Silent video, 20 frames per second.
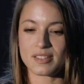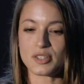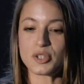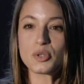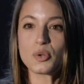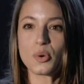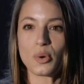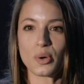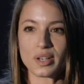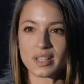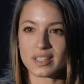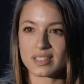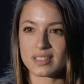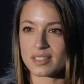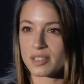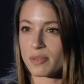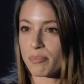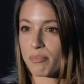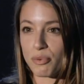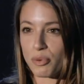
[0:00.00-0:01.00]

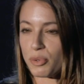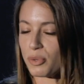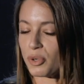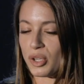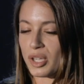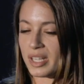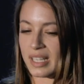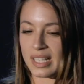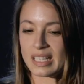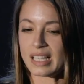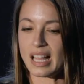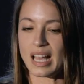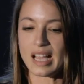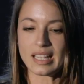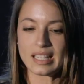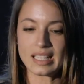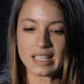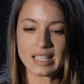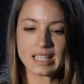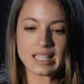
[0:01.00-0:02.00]
notoriously brutal
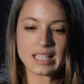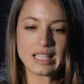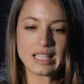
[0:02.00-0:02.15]
incline.